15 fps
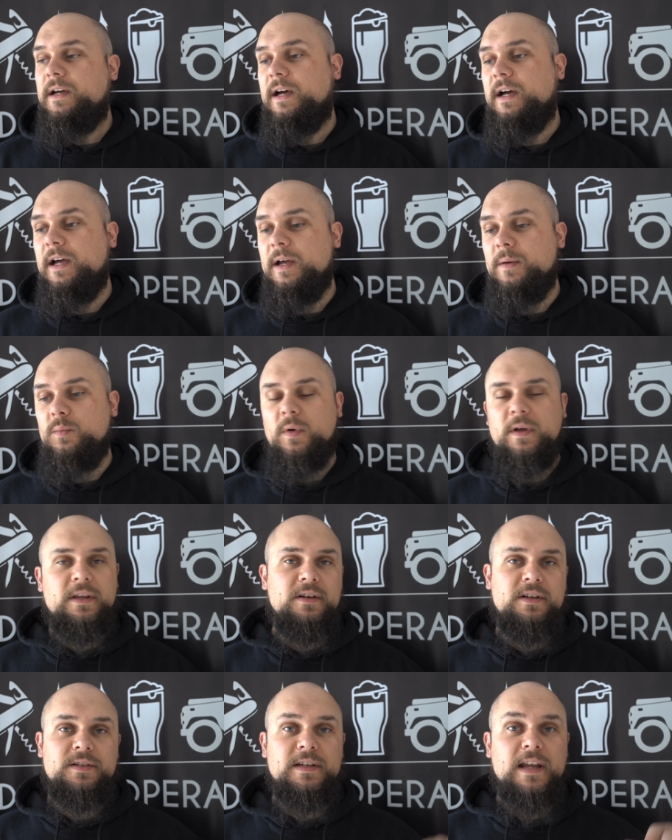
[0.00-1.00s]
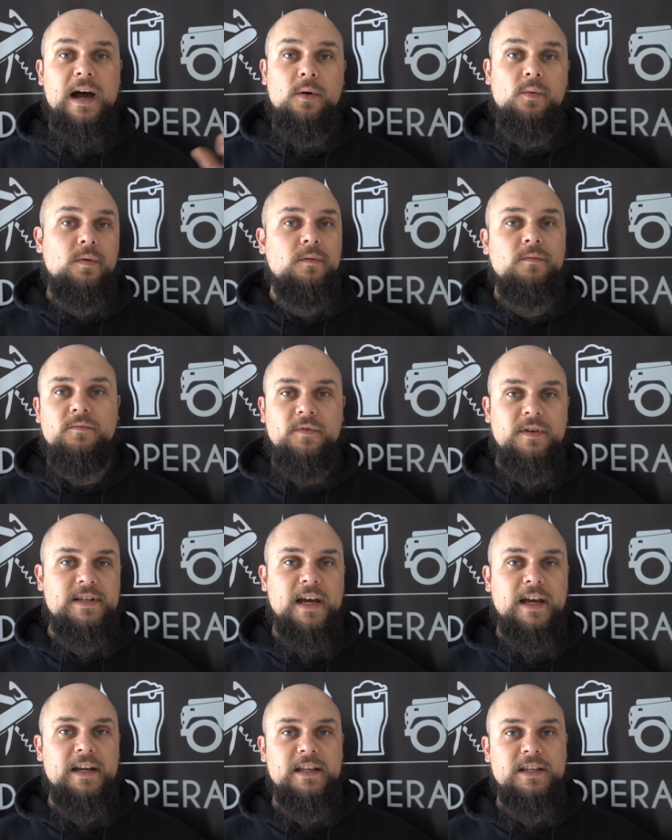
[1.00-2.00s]
um, whether it's now
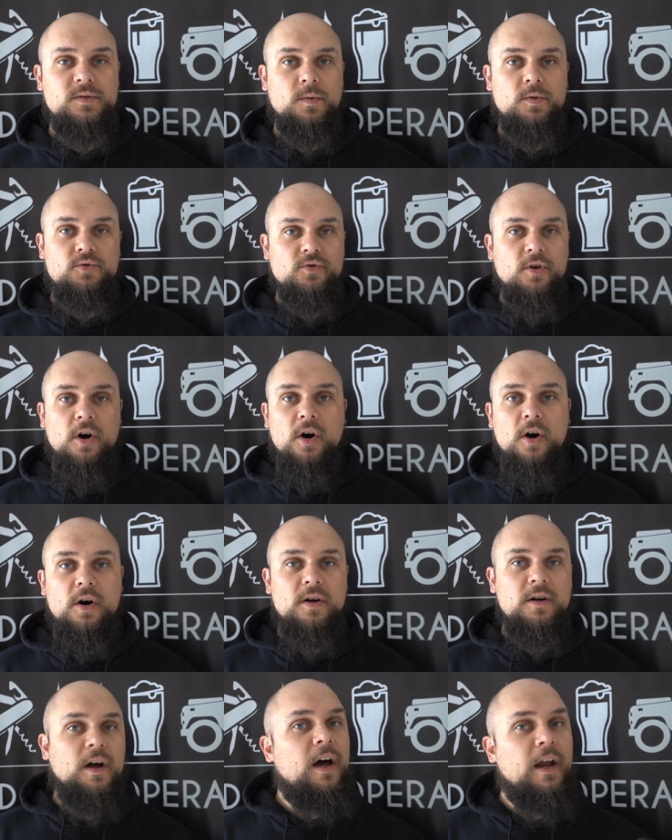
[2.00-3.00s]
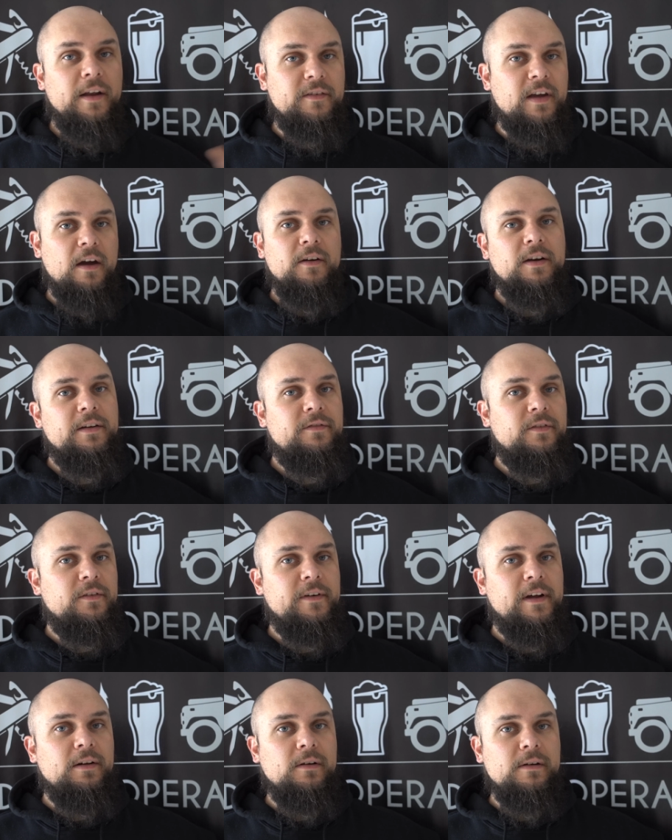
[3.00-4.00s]
retired into a drawer and I've carried it for a
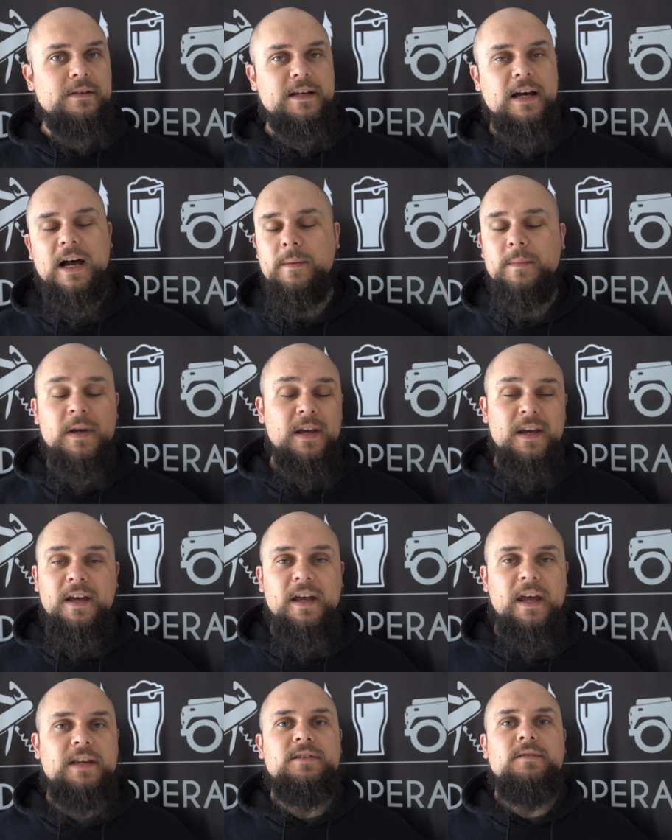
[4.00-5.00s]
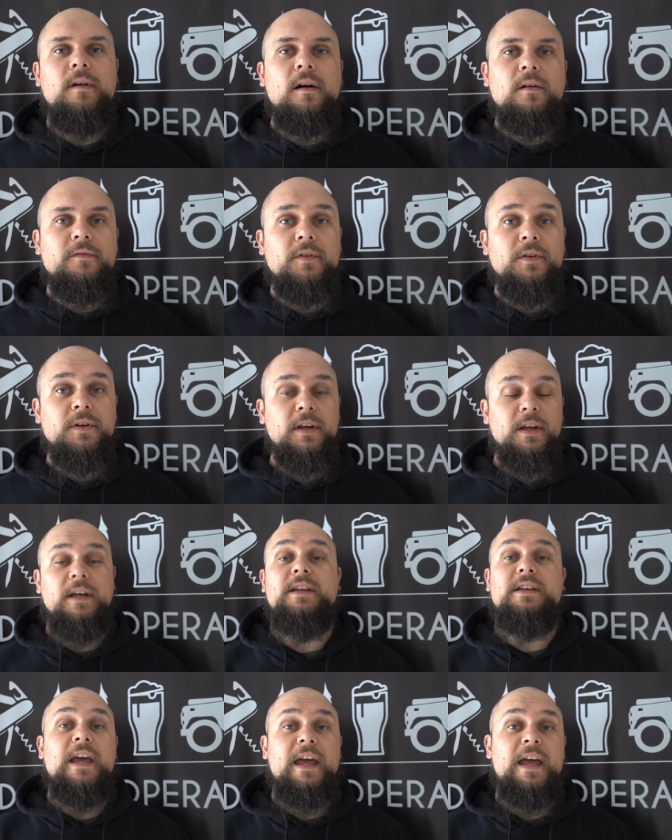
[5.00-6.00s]
very long time is irrelevant
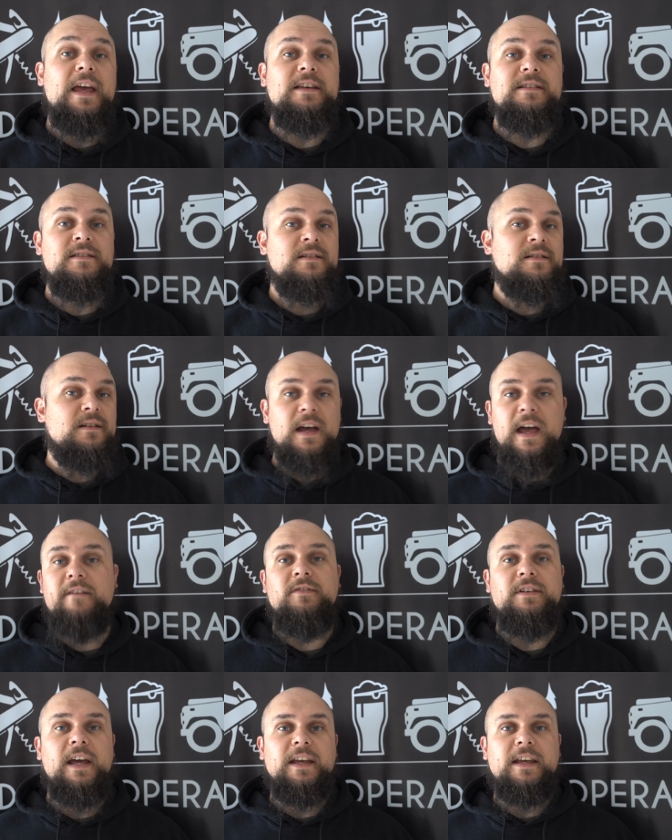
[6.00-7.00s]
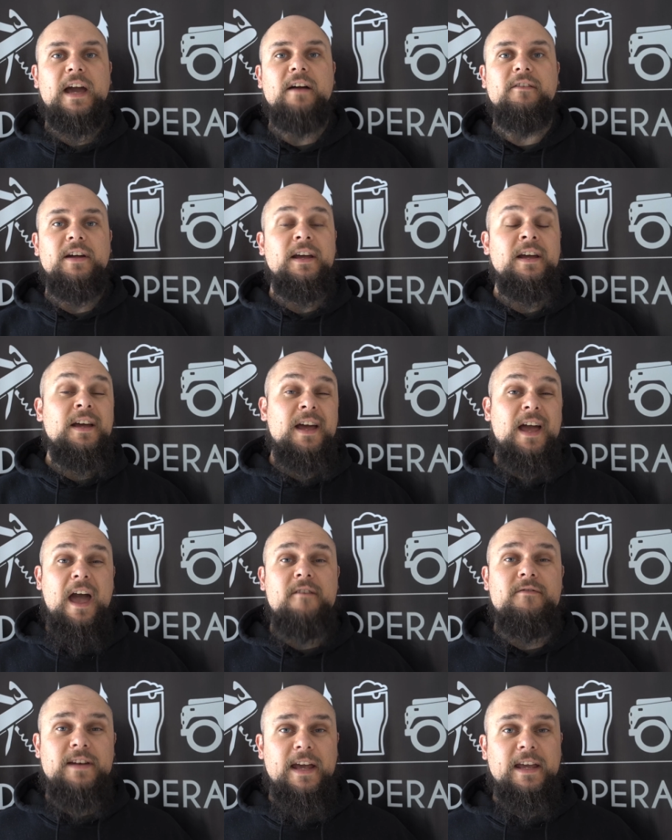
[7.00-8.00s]
it, it is everyday carry
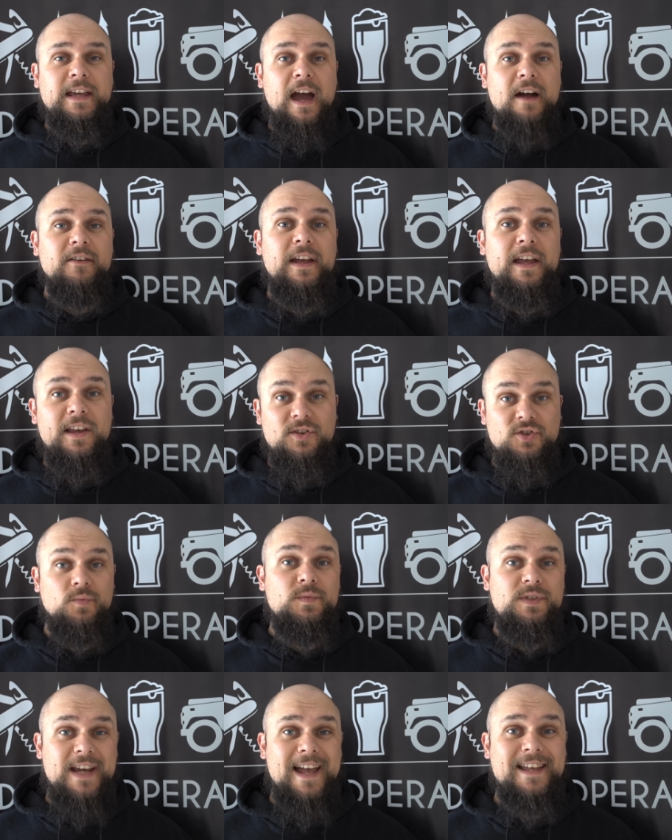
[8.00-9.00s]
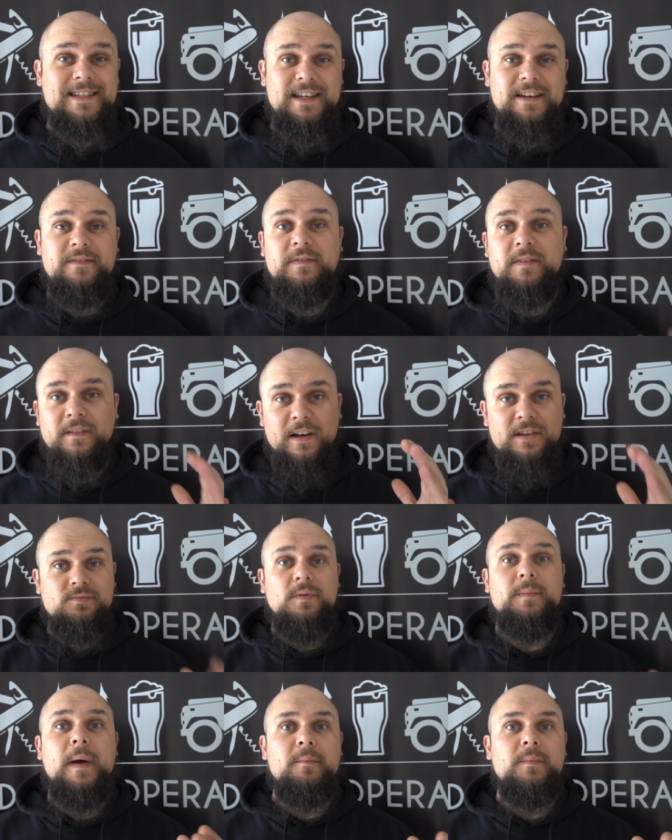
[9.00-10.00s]
everyday carry is subjective let's
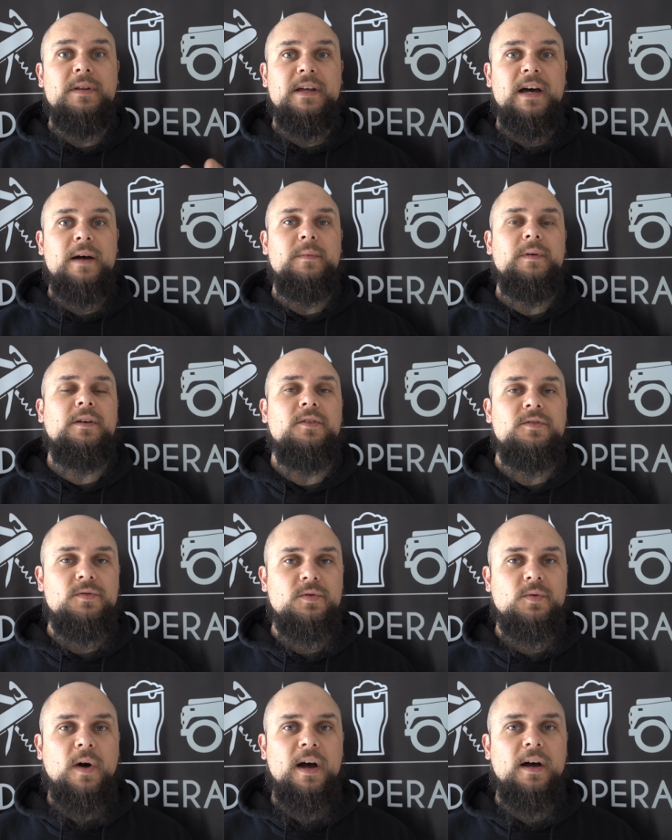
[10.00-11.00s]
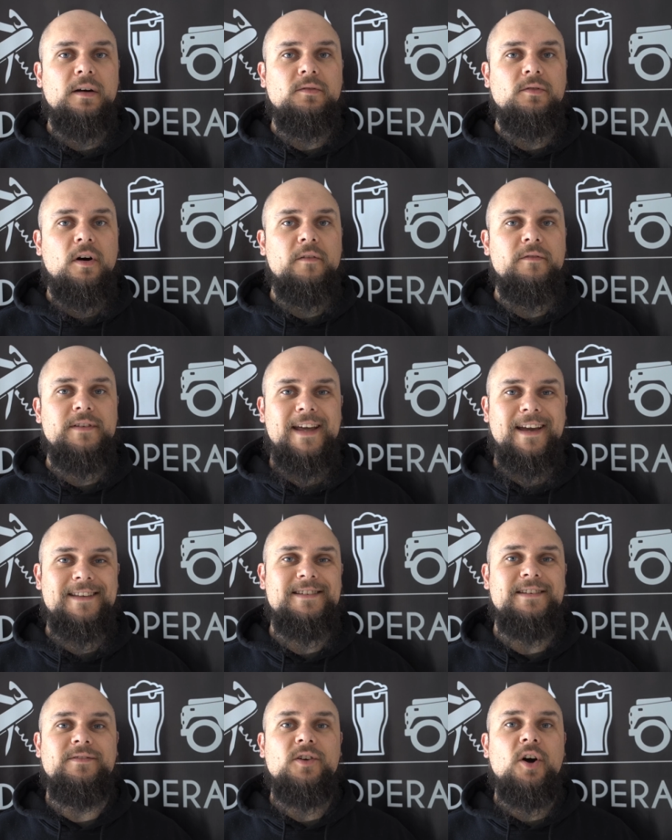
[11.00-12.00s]
remember that because there's quite a lot of
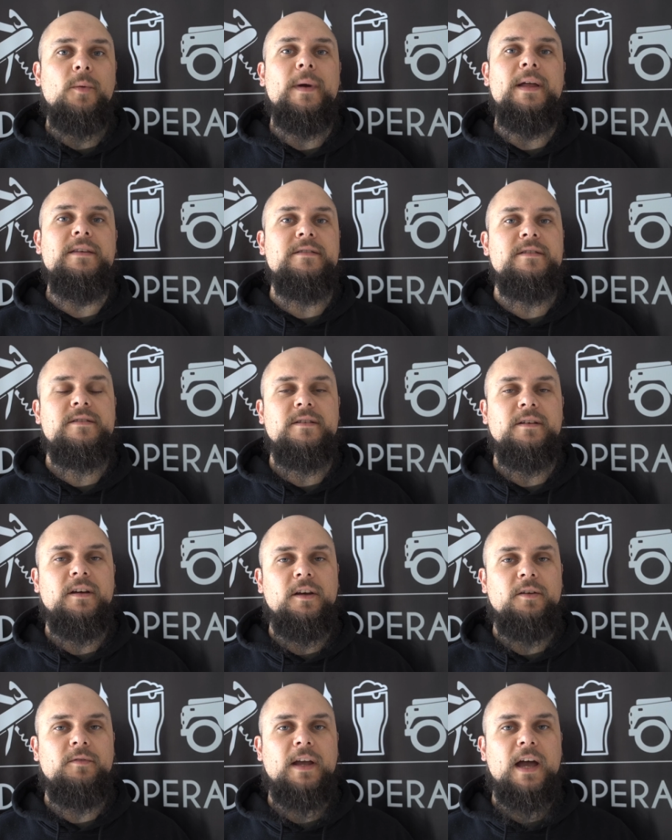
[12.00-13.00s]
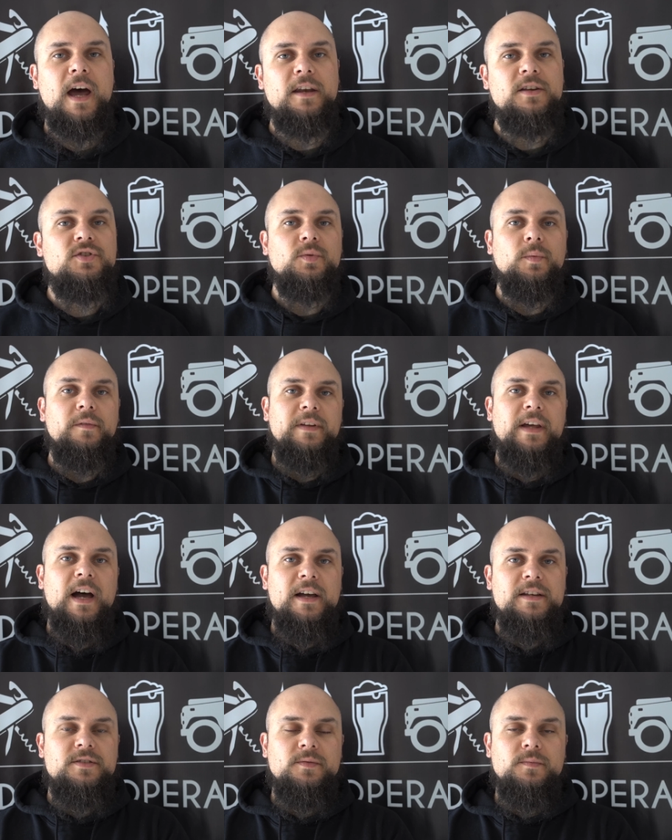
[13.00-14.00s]
negative comments uh, regarding some of the
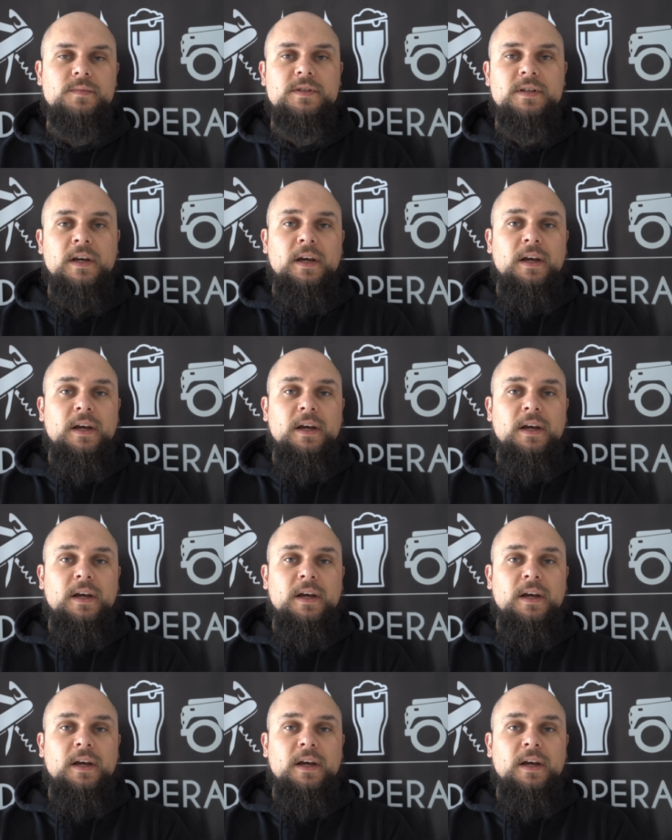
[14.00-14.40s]
items